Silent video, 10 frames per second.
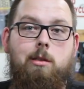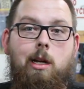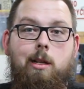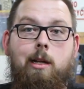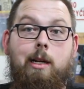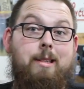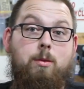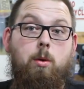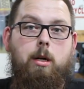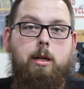uh, that
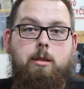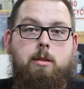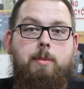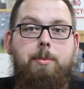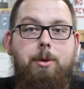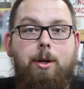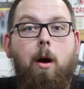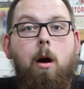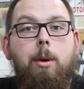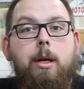is what it is. It's me putting a
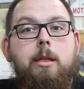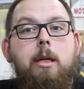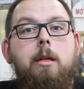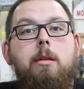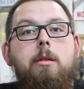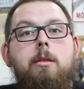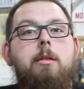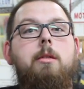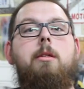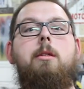car back together
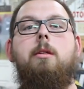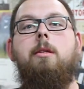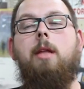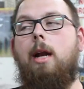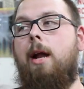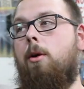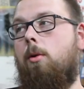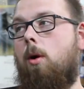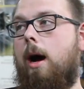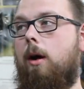that I
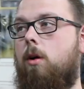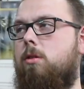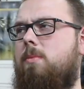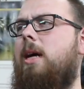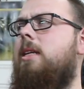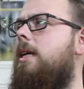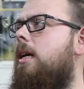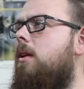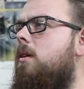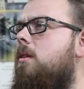don't know how it goes back
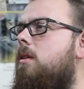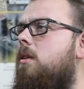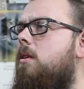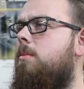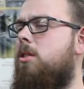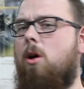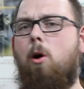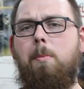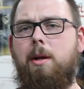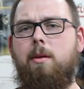together. I'm just
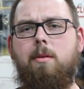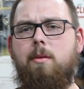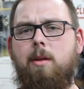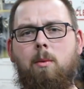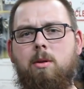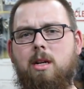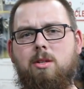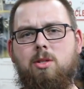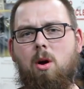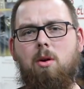hoping that once I
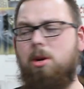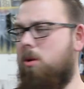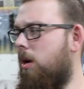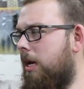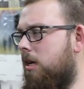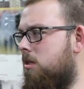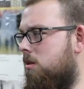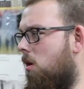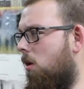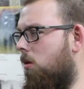start doing it, it
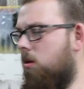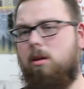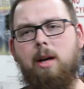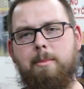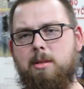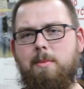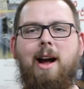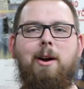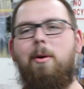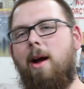just all comes back